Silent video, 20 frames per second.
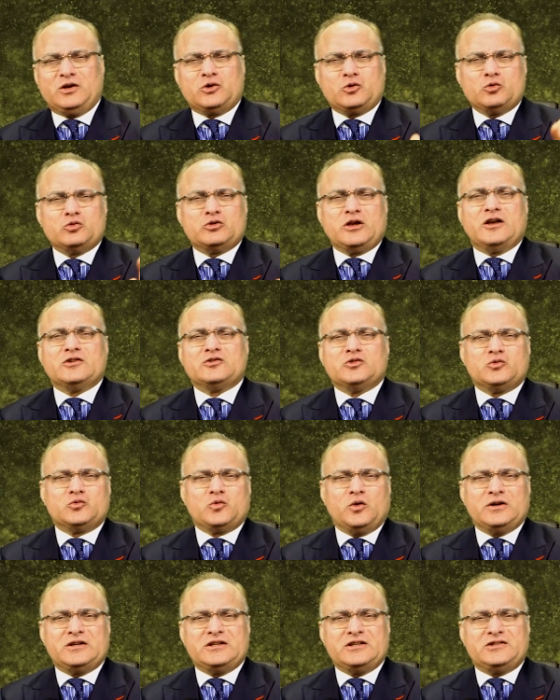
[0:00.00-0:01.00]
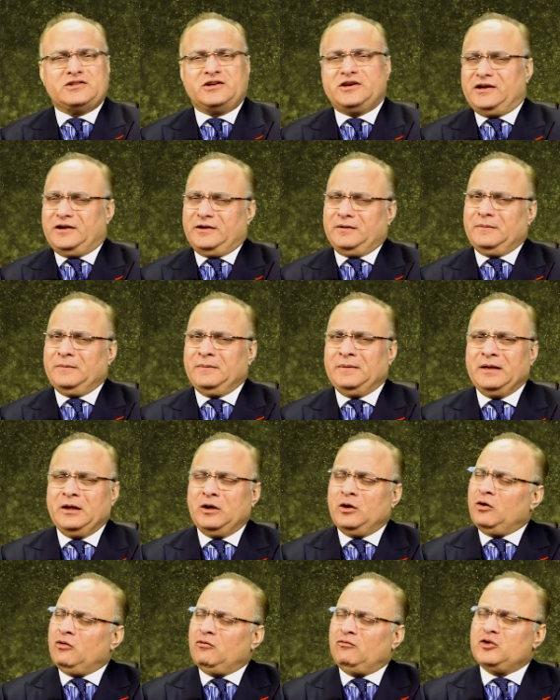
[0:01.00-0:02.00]
2023.
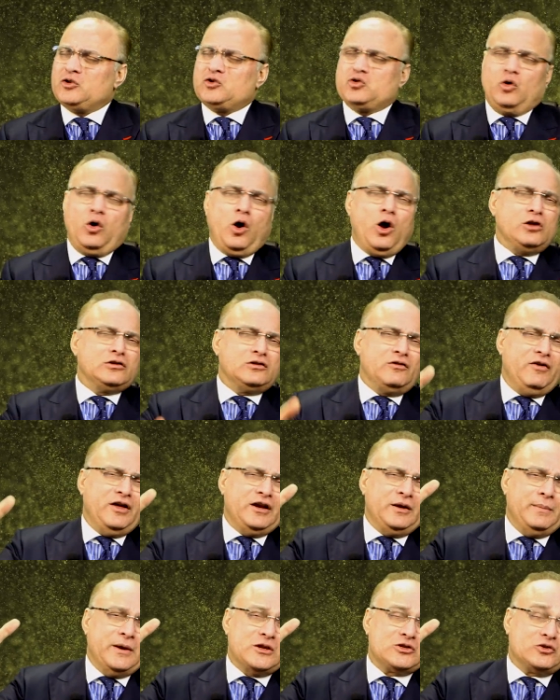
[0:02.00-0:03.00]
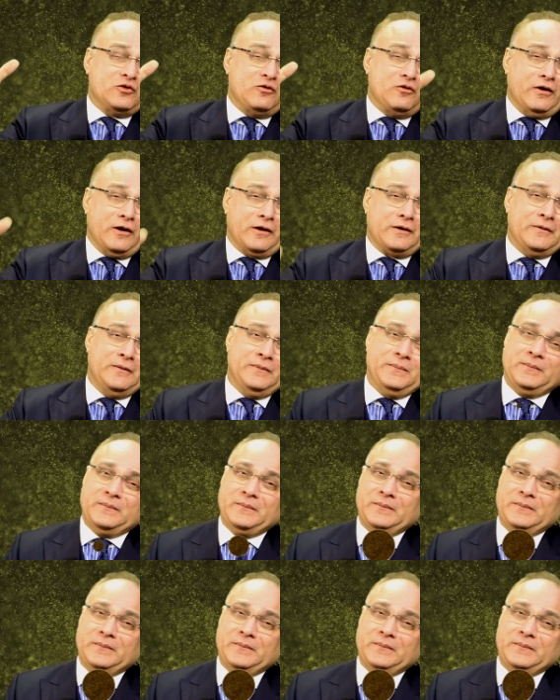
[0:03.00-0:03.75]
Wish you all the very best of luck.